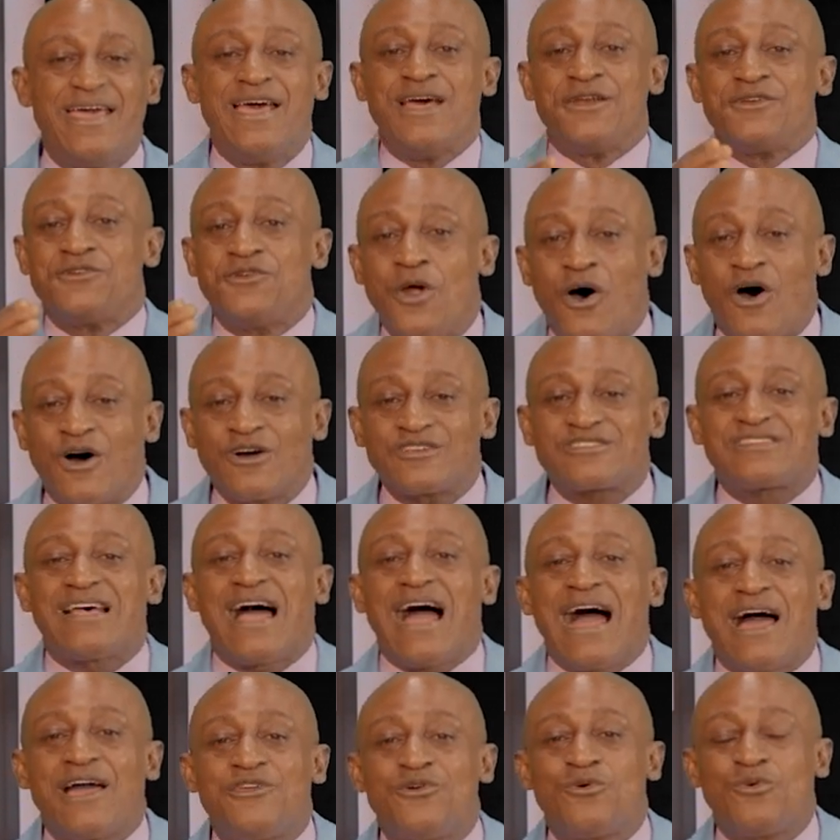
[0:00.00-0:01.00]
knows
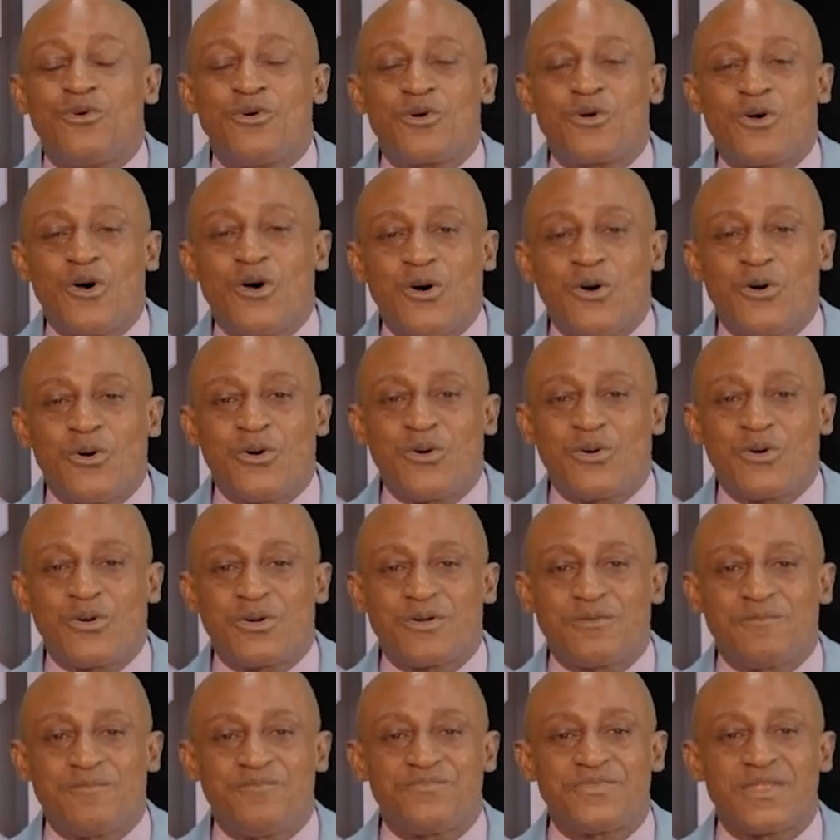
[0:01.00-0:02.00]
how you will go.
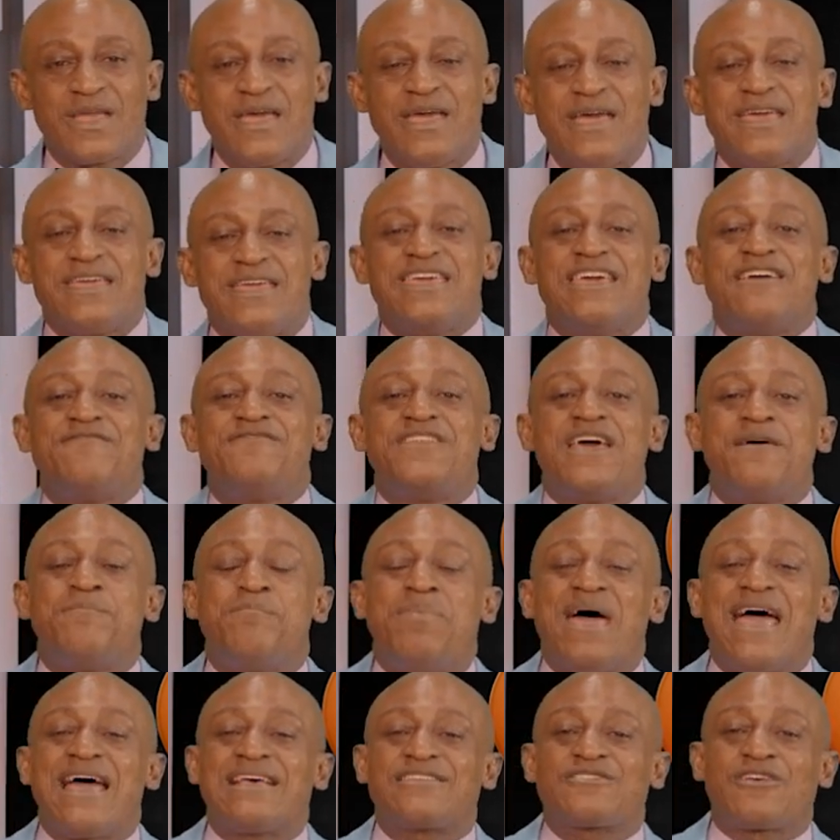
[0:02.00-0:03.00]
If the
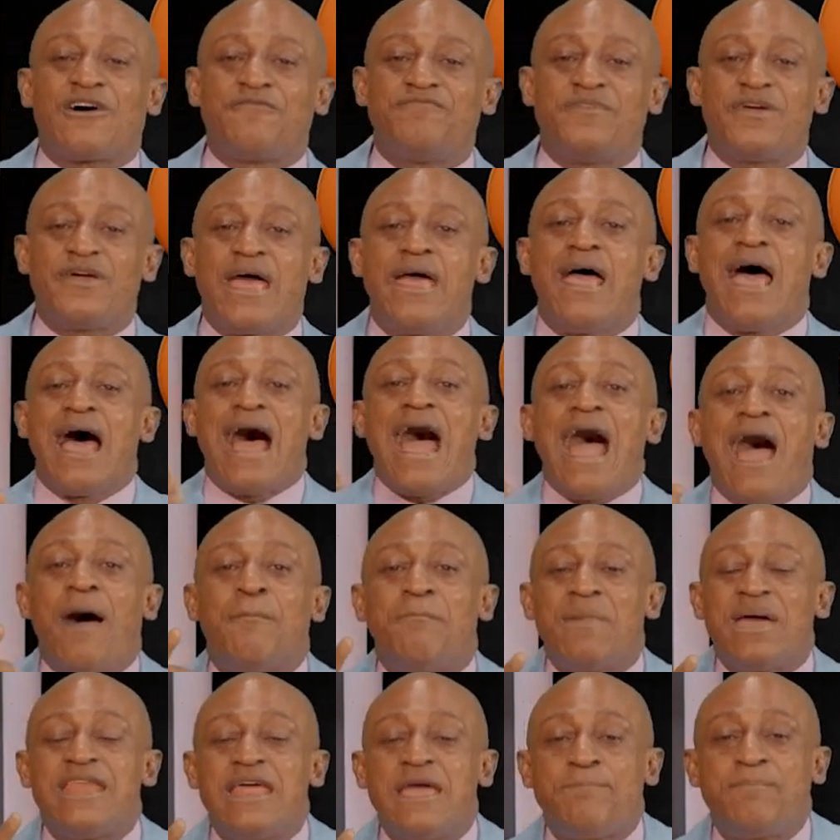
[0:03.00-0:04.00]
best of the air, how
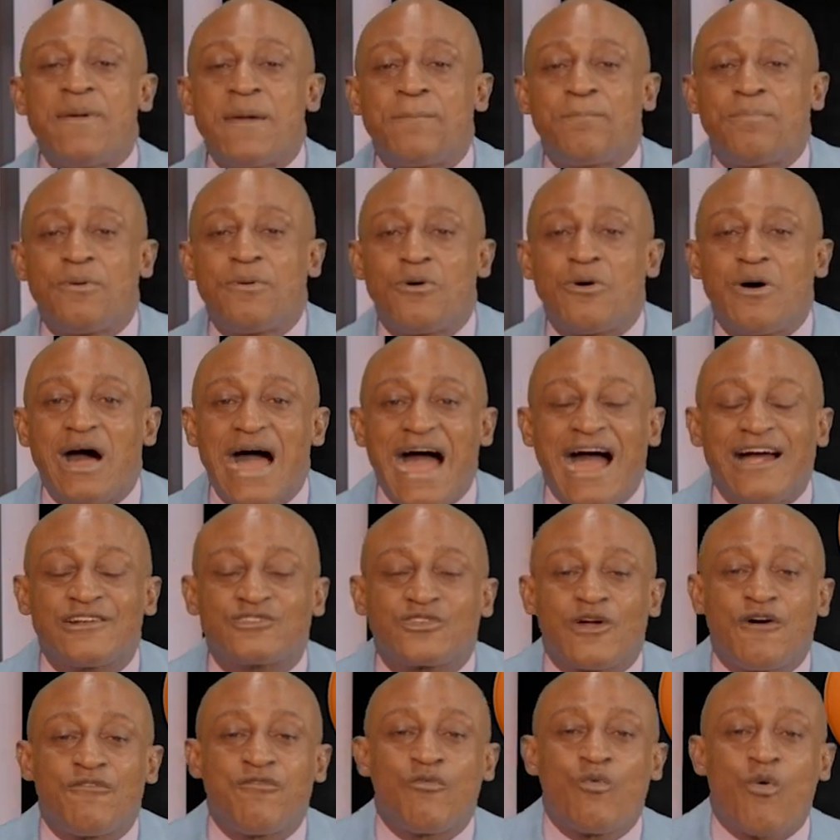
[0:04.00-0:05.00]
many people out
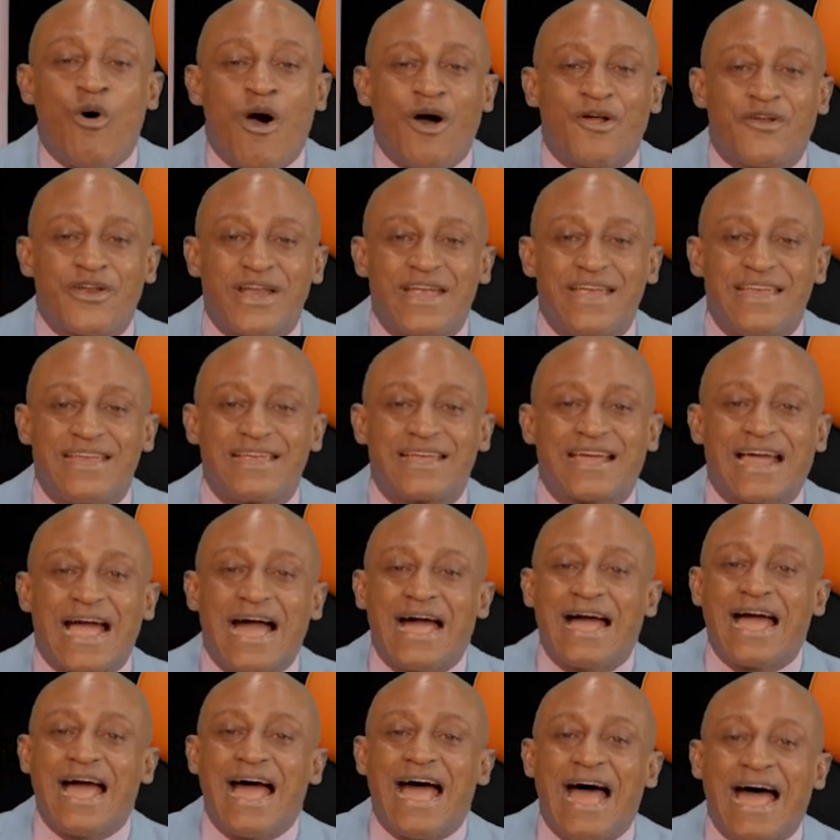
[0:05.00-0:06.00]
of worrying
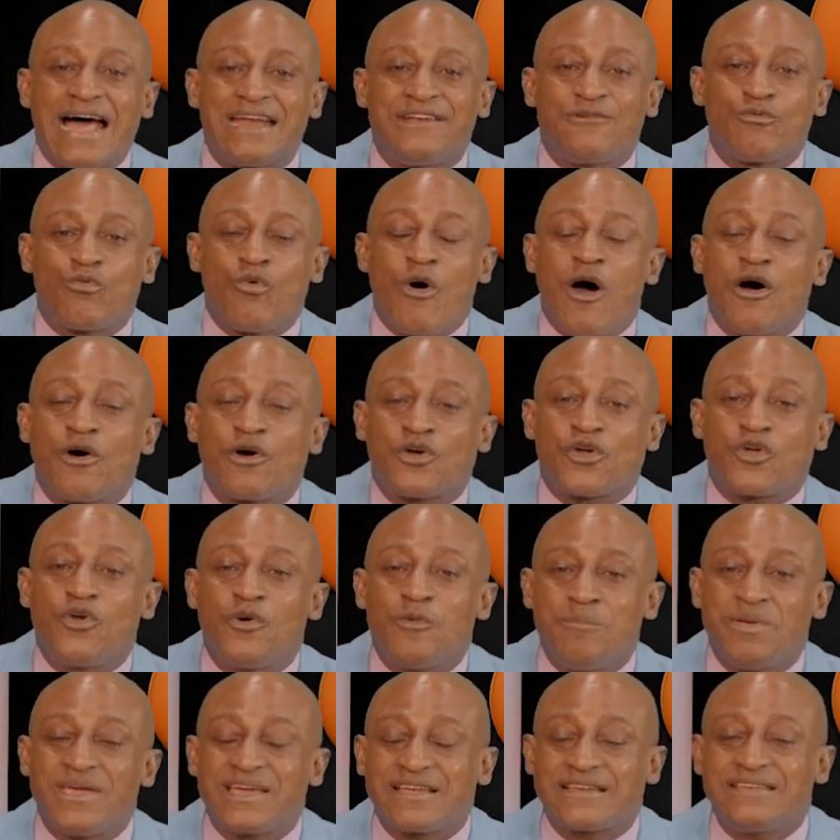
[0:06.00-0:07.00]
can add one
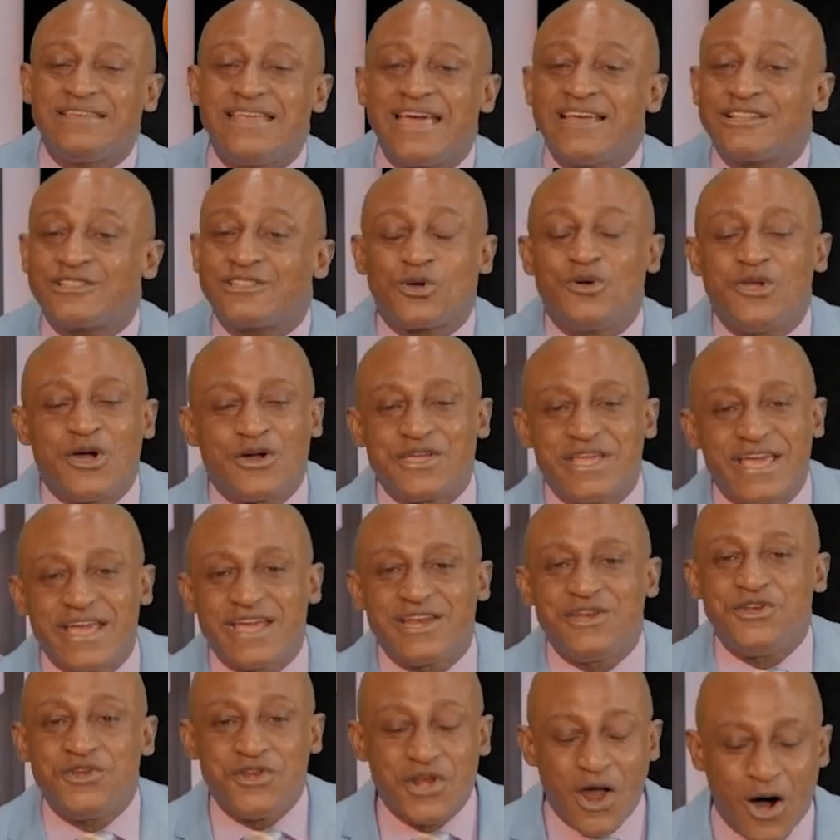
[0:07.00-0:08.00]
cubic day to your year?
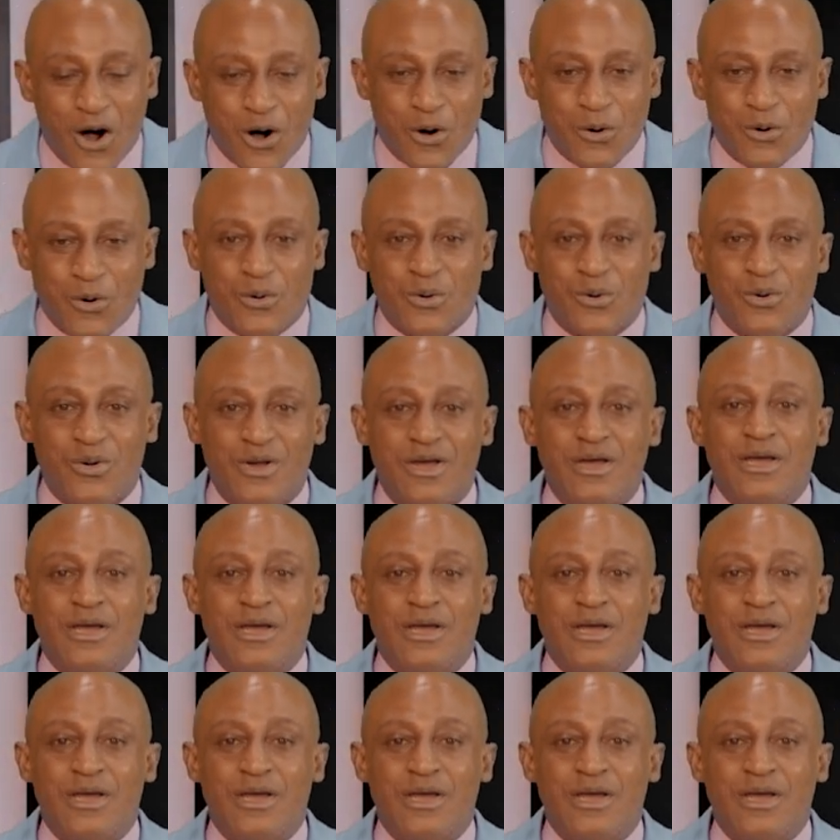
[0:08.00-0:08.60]
No.